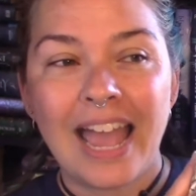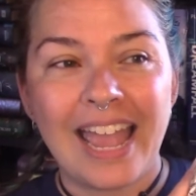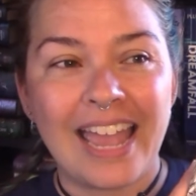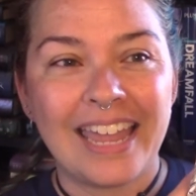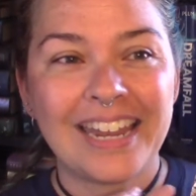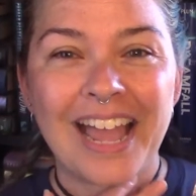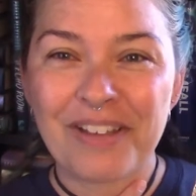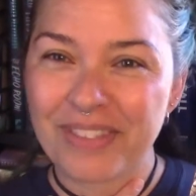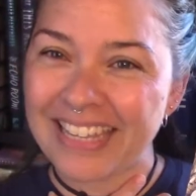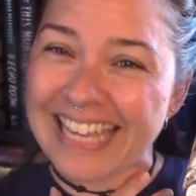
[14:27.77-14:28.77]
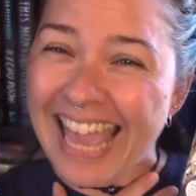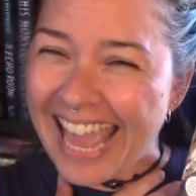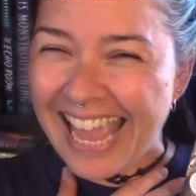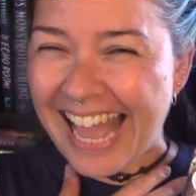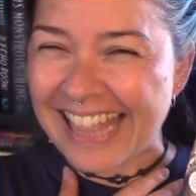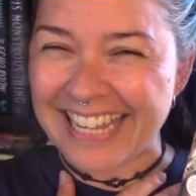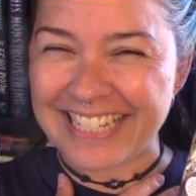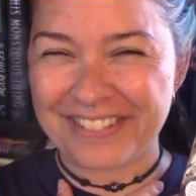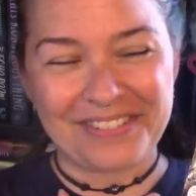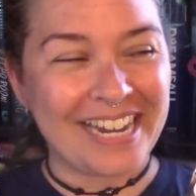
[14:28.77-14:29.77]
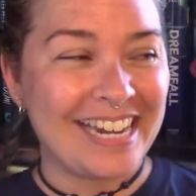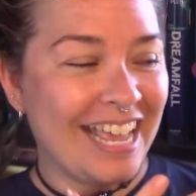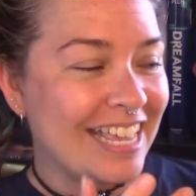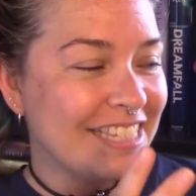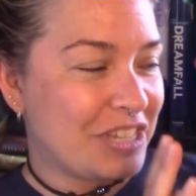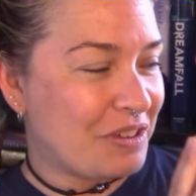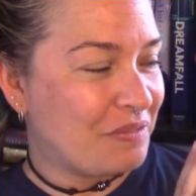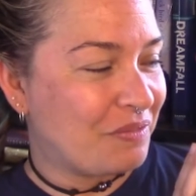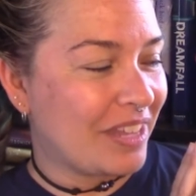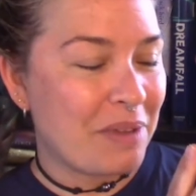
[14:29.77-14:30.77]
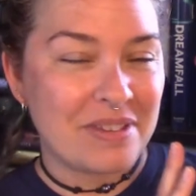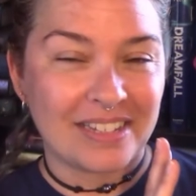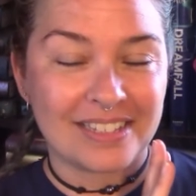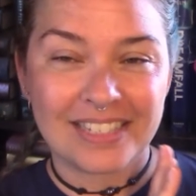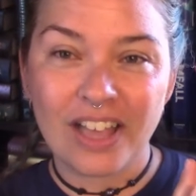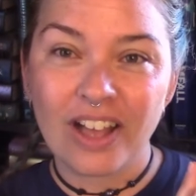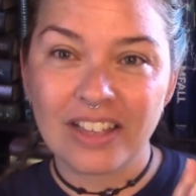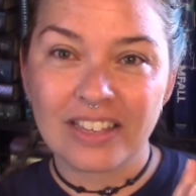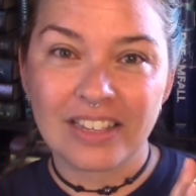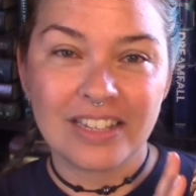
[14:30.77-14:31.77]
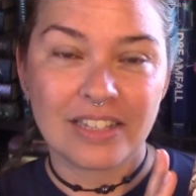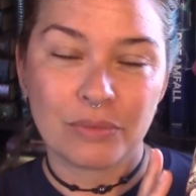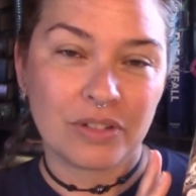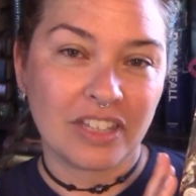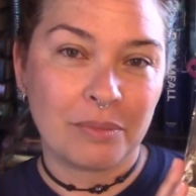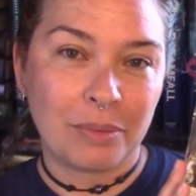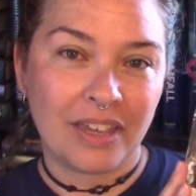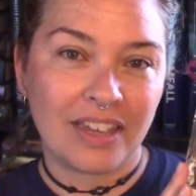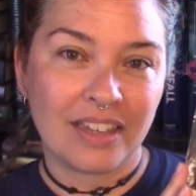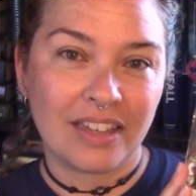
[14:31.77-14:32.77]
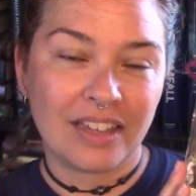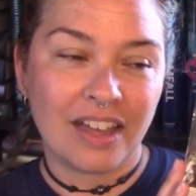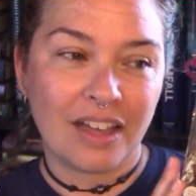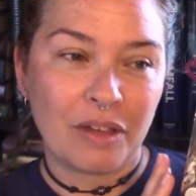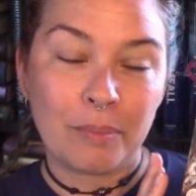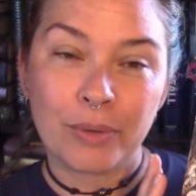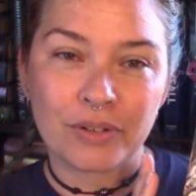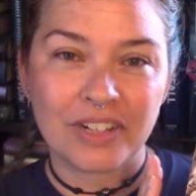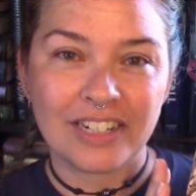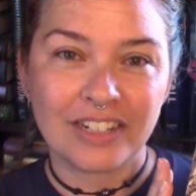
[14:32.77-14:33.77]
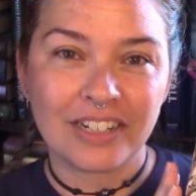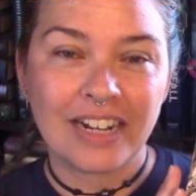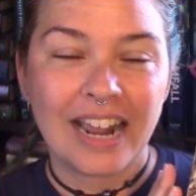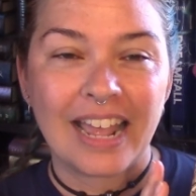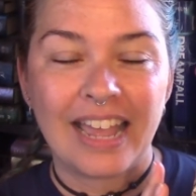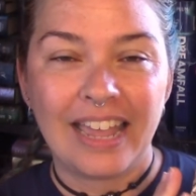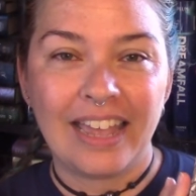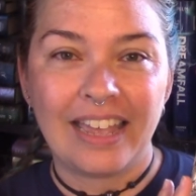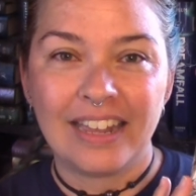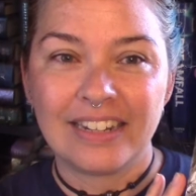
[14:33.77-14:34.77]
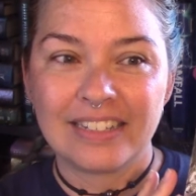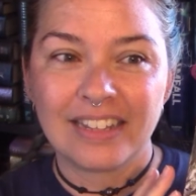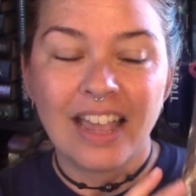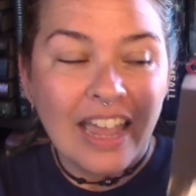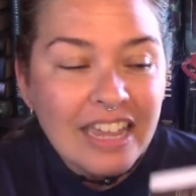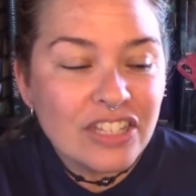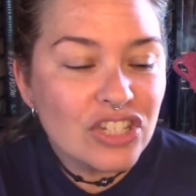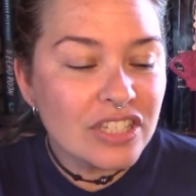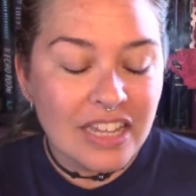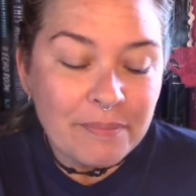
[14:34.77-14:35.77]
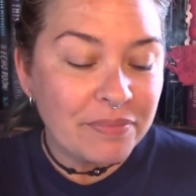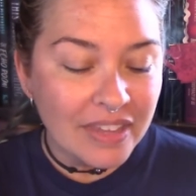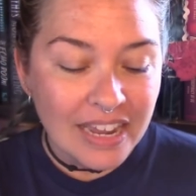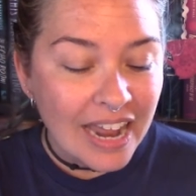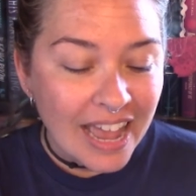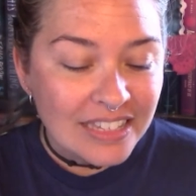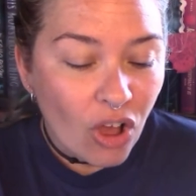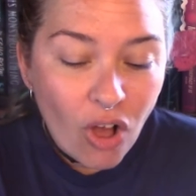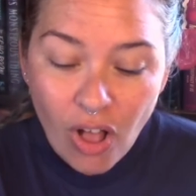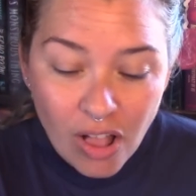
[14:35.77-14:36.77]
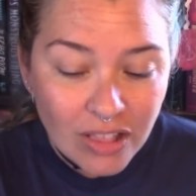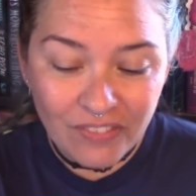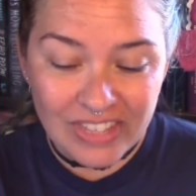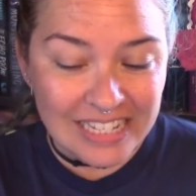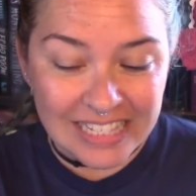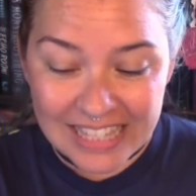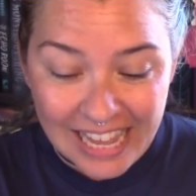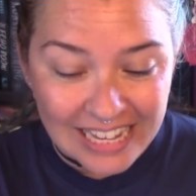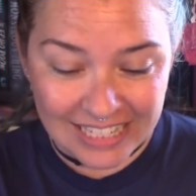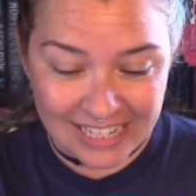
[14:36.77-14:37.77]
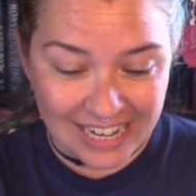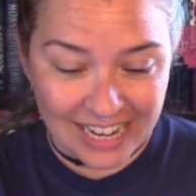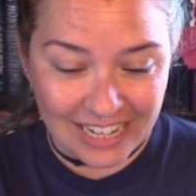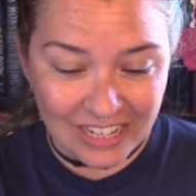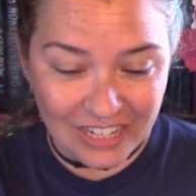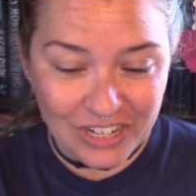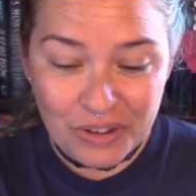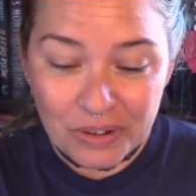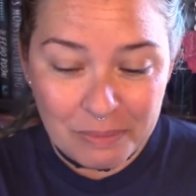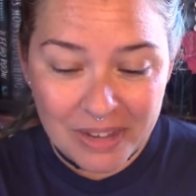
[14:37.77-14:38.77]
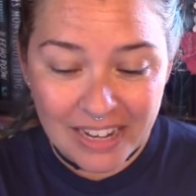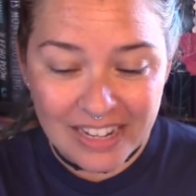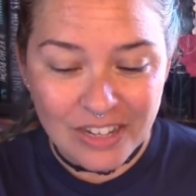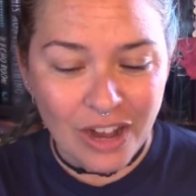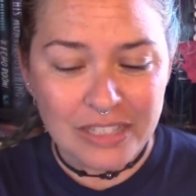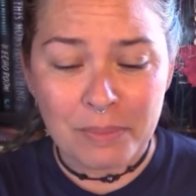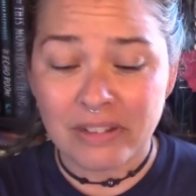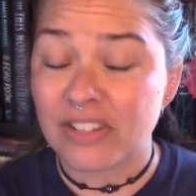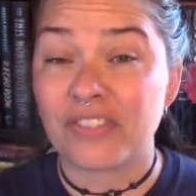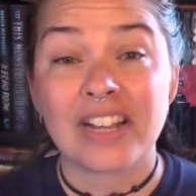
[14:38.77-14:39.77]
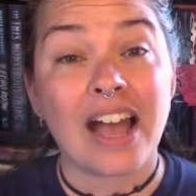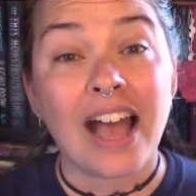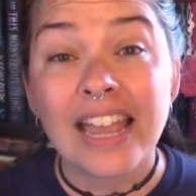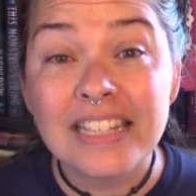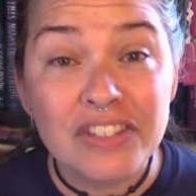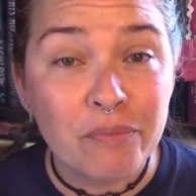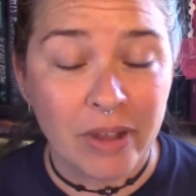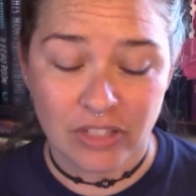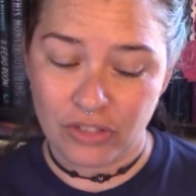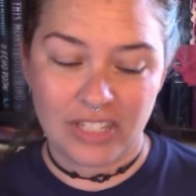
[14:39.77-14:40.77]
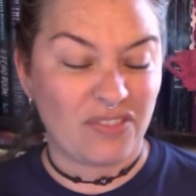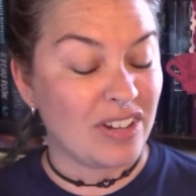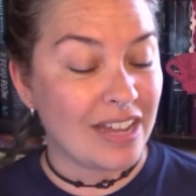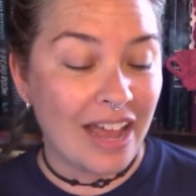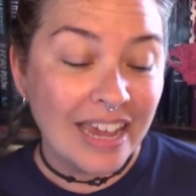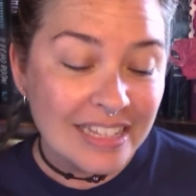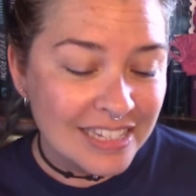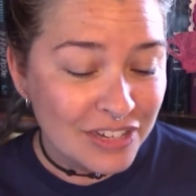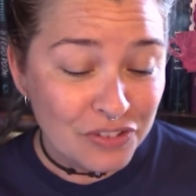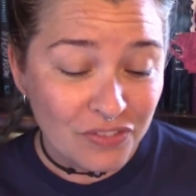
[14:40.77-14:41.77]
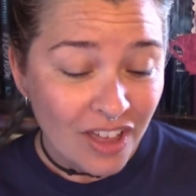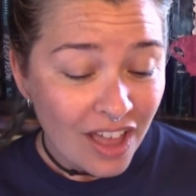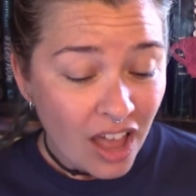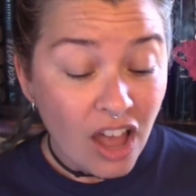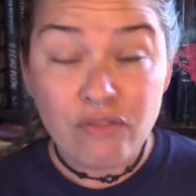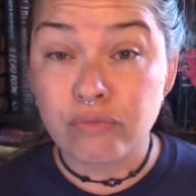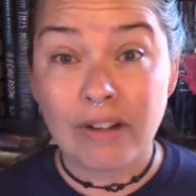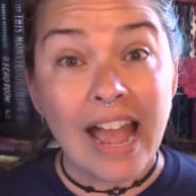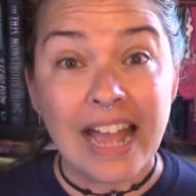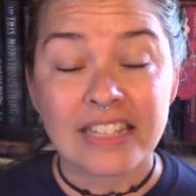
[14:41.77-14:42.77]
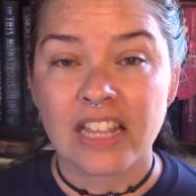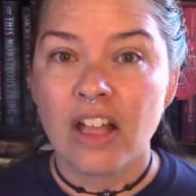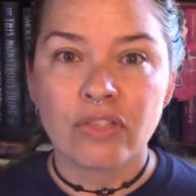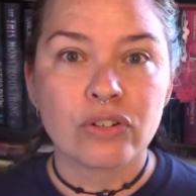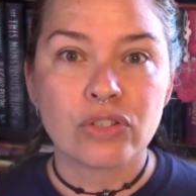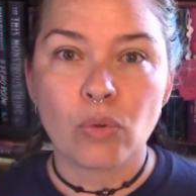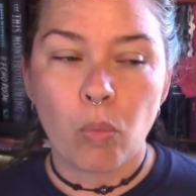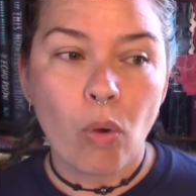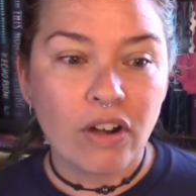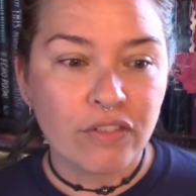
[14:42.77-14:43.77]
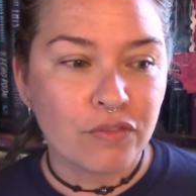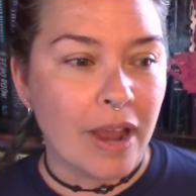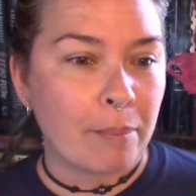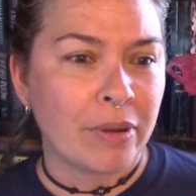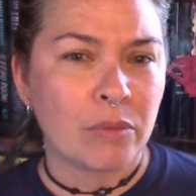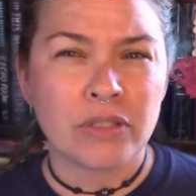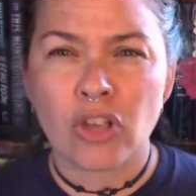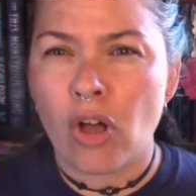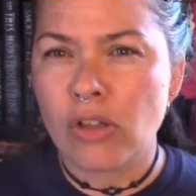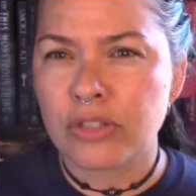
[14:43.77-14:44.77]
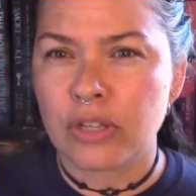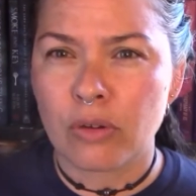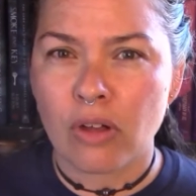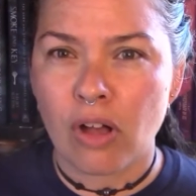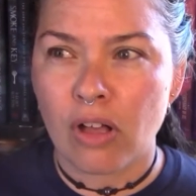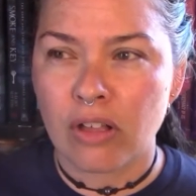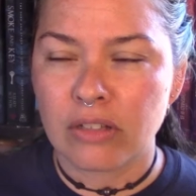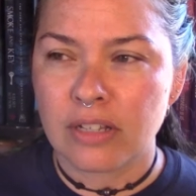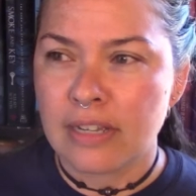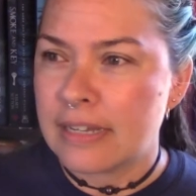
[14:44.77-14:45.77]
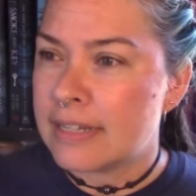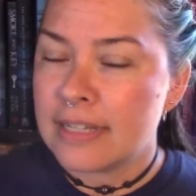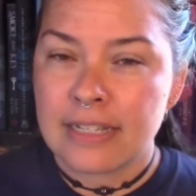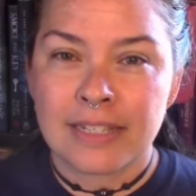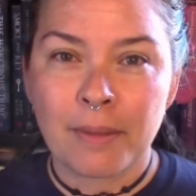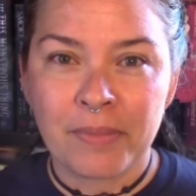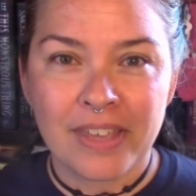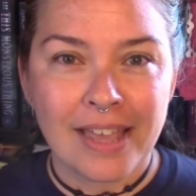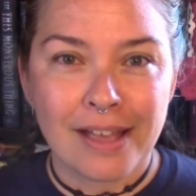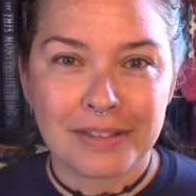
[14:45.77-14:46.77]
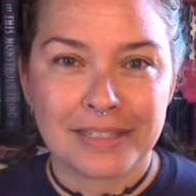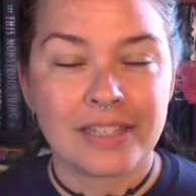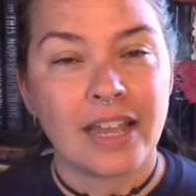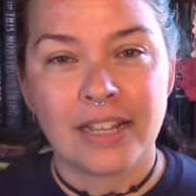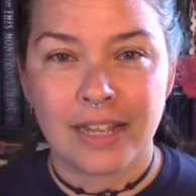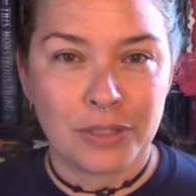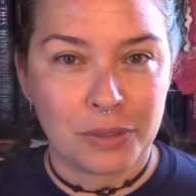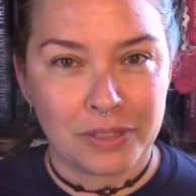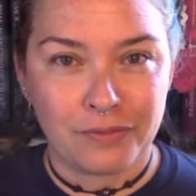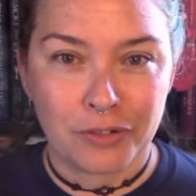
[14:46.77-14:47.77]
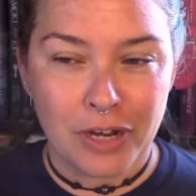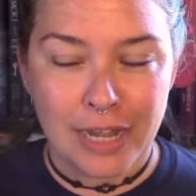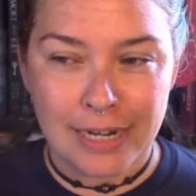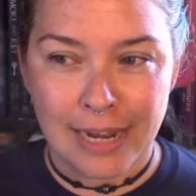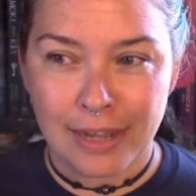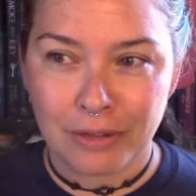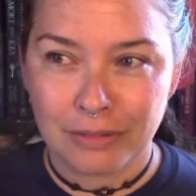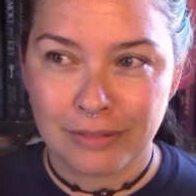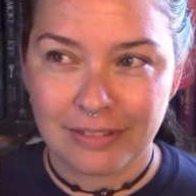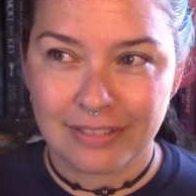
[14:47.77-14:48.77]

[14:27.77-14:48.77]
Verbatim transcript: and I'm like, yay, I like to read. So, I mean, Skunk is a really big uh, book reader, and it just it has all of these things in it. You know what I mean? It talks about different kinds of mussels, different kinds of of rats. There's the wharf rat, but it was also called something else. I, I totally forgot now.